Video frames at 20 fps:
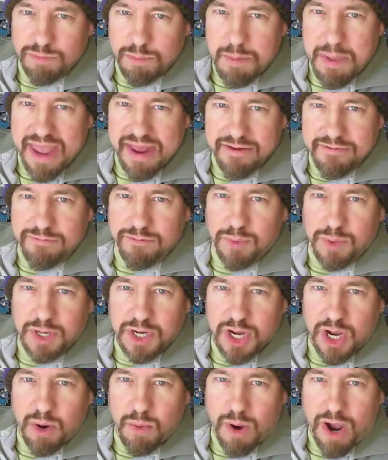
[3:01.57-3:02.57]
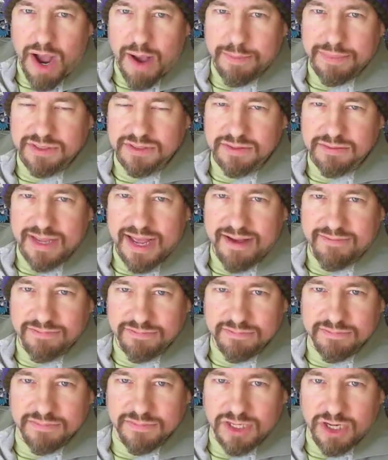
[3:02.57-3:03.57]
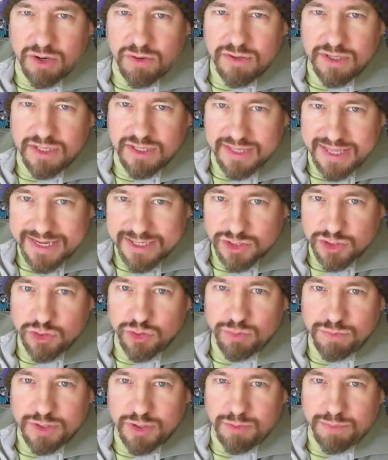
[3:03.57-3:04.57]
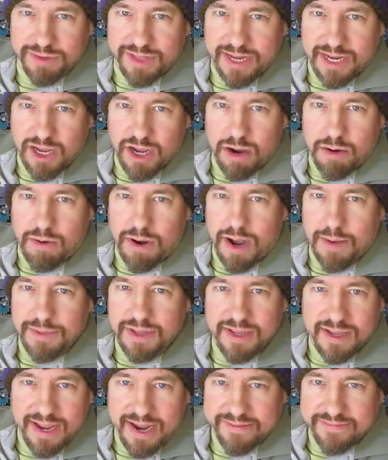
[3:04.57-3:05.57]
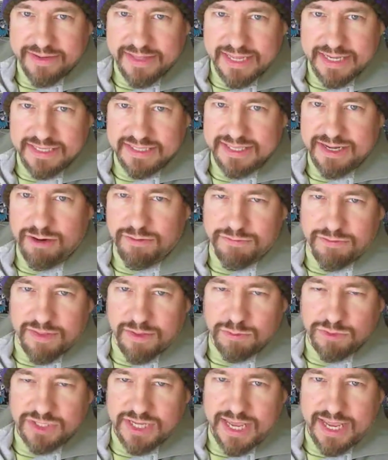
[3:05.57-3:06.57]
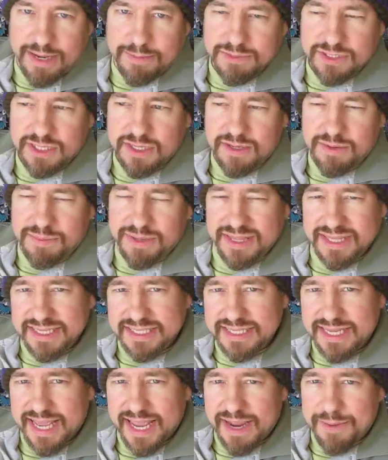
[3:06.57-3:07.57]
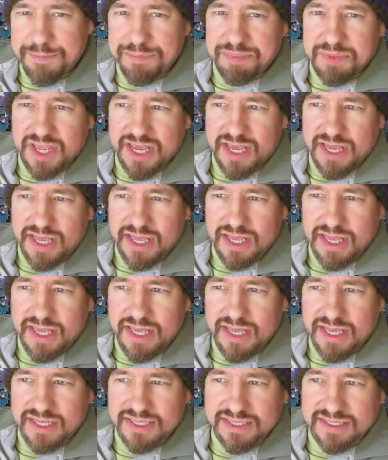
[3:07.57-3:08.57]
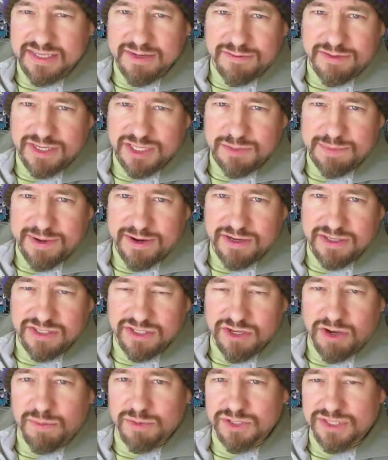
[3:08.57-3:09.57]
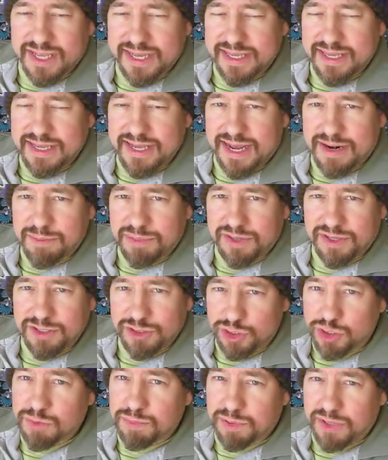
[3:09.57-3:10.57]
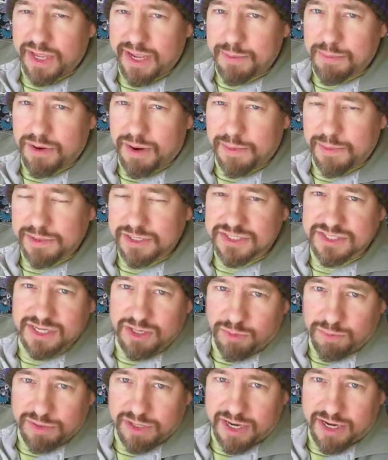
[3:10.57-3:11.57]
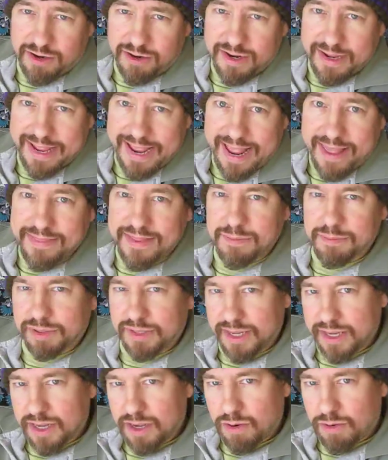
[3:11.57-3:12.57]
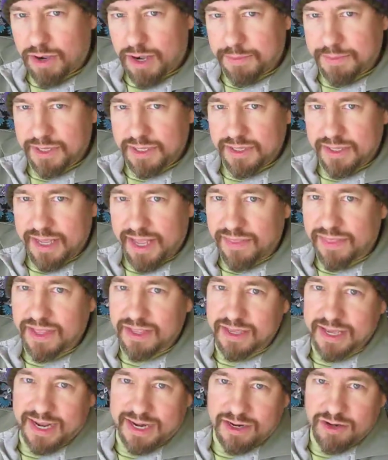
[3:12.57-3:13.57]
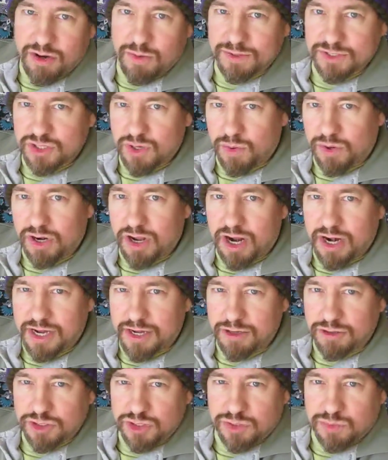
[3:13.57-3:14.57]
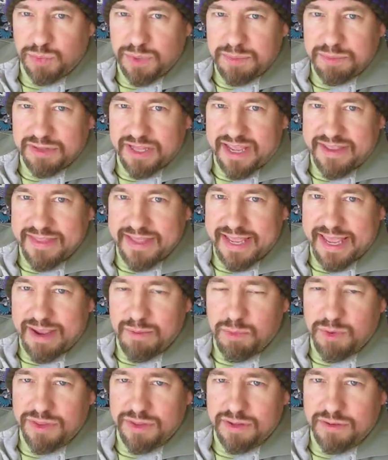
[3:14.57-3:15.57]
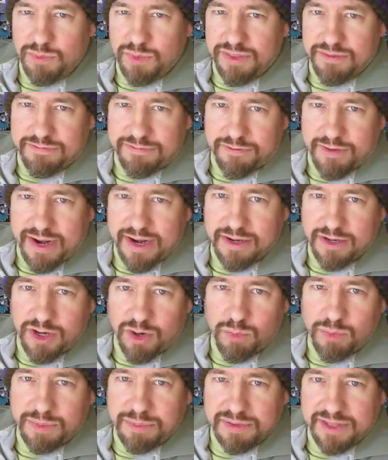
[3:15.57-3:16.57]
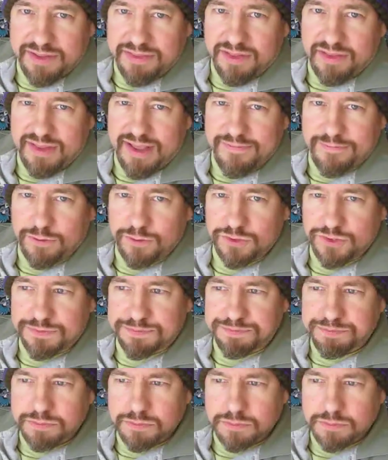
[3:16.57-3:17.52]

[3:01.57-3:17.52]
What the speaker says: meant for co-op and have, they assume that you're playing co-op. Everything is there for those games. But in this game, it's a different experience. It's almost like you should play it probably single player and then play it co-op, and then you kind of know what's going on, and you're just replaying the game with a friend, replaying the levels